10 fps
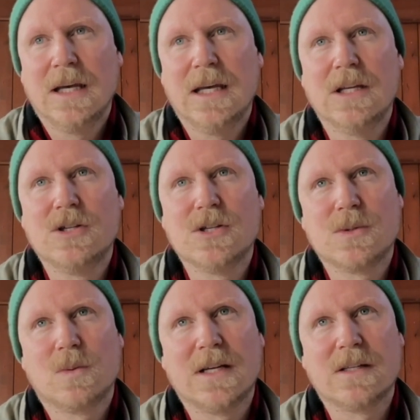it
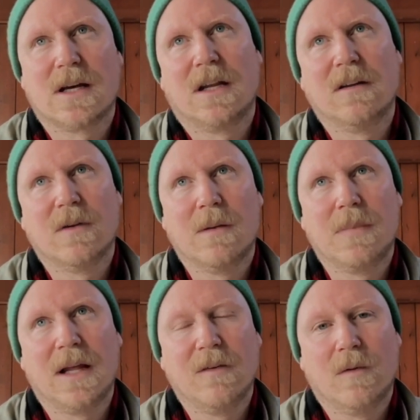just wears a kind of a
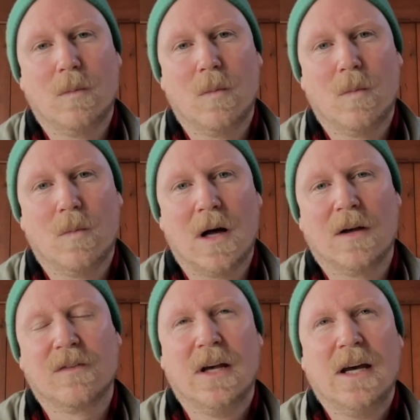playful
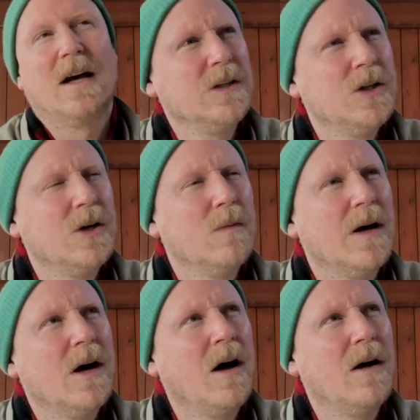mask. You know,
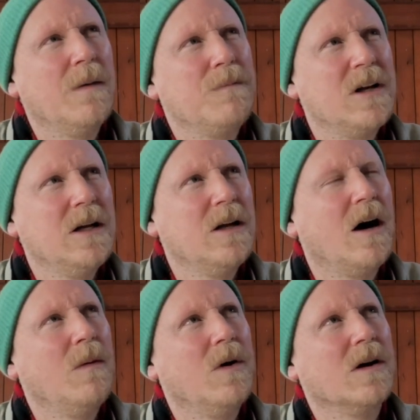an art, a brilliant
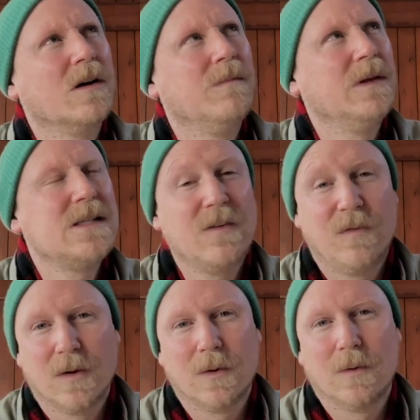artwork can be
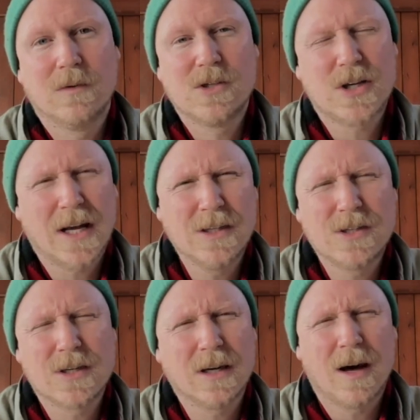difficult,
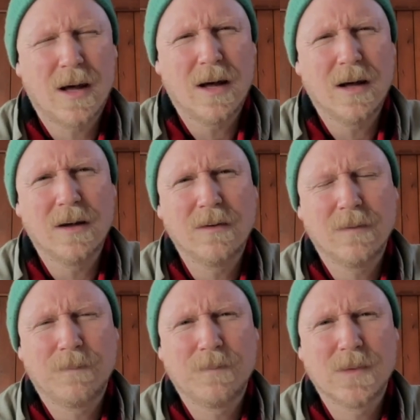challenging, hard,
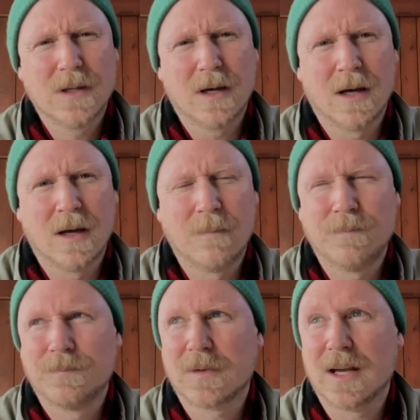
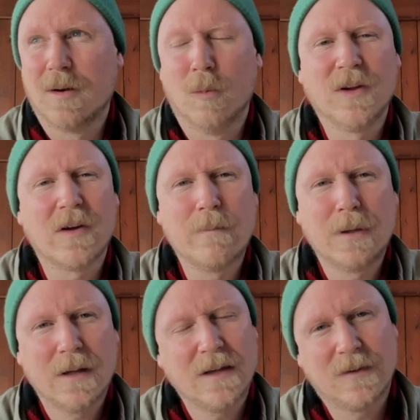um, almost
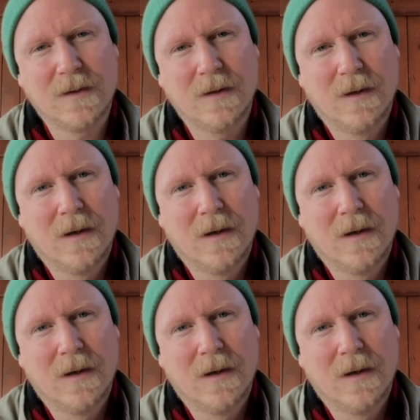unpleasant,